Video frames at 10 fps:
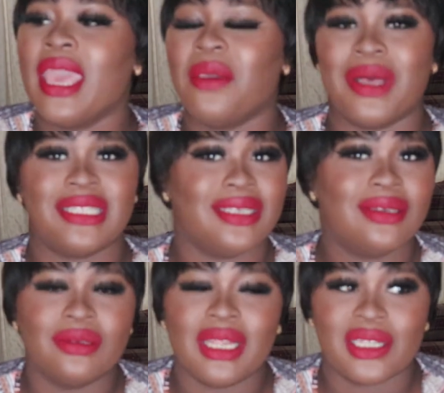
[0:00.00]
a
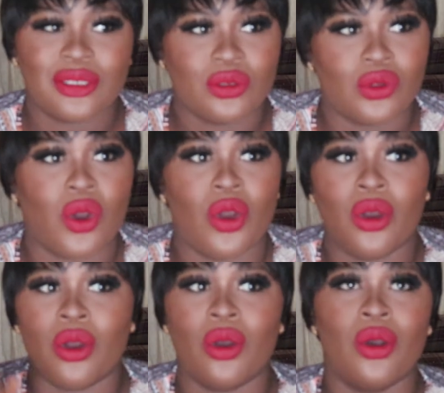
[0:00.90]
particular
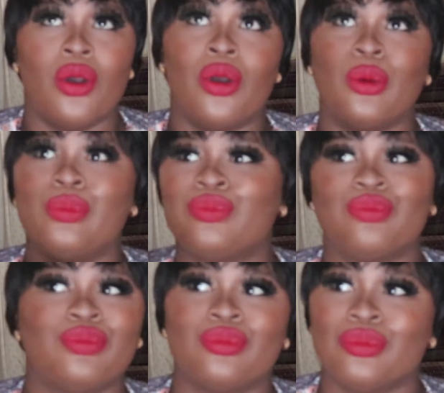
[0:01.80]
store or
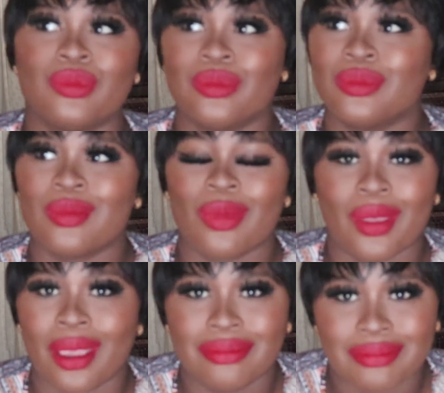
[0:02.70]

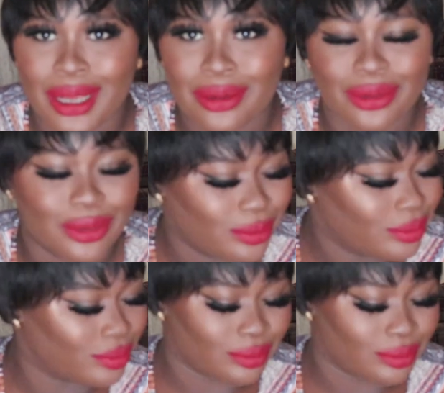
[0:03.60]
I don't know.